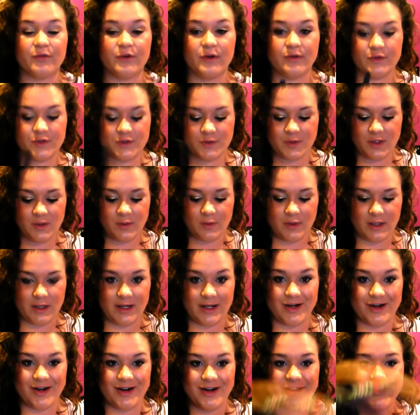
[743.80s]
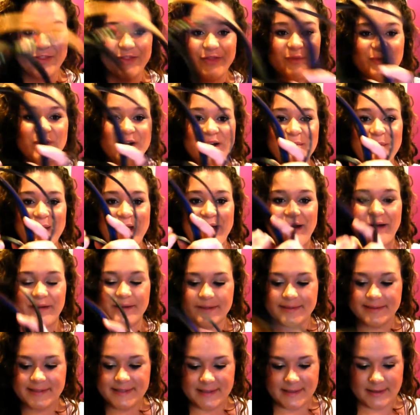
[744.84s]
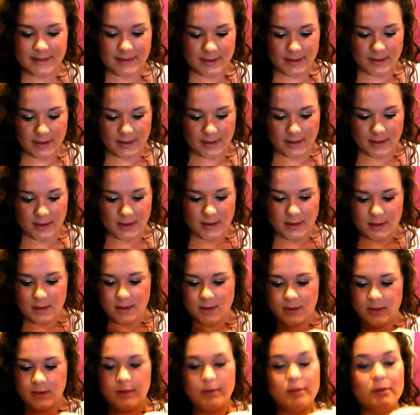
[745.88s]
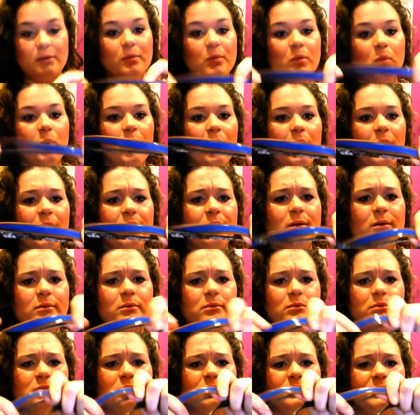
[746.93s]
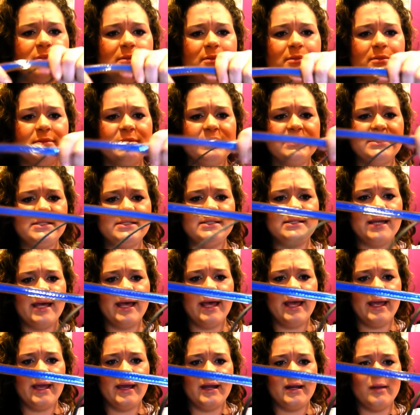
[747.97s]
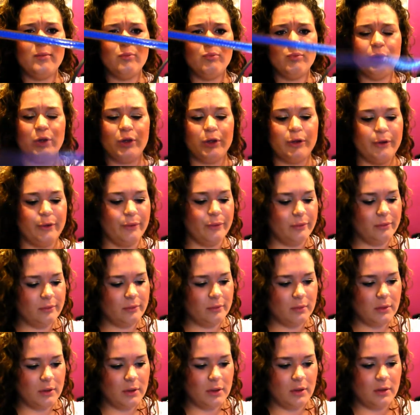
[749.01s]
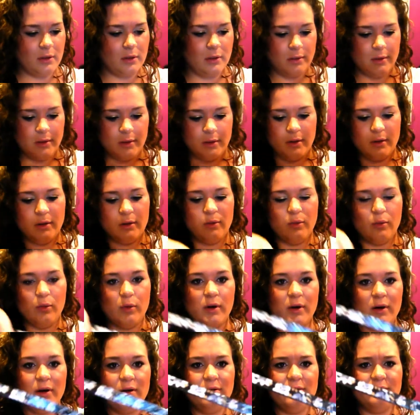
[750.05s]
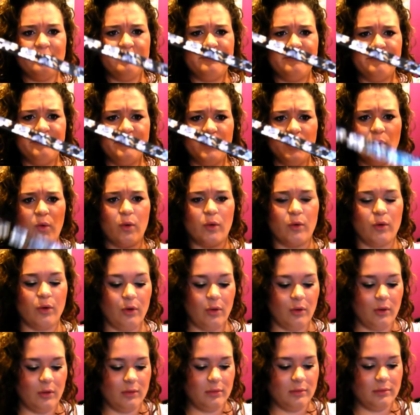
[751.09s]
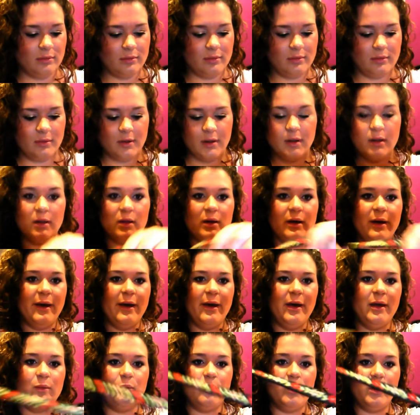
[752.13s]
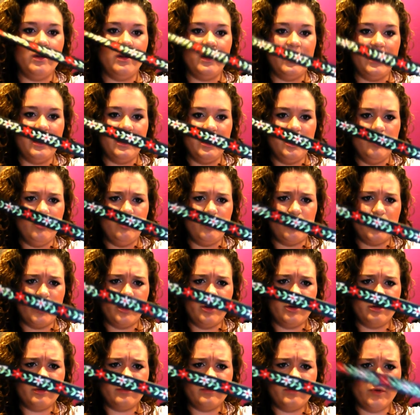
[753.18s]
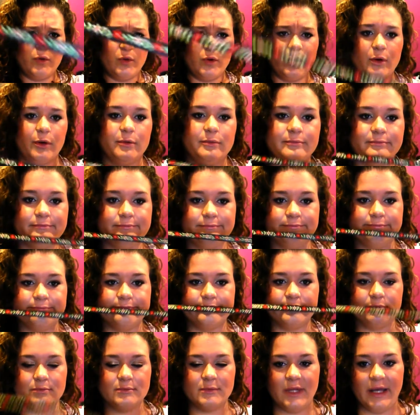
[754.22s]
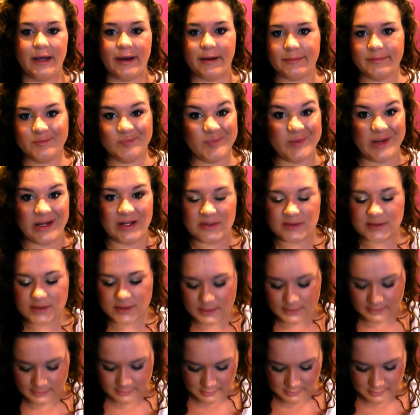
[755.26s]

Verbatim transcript: Forever 21, I got three belts. One tan and blue. One floral. And one like embroidered floral. Yeah, belts.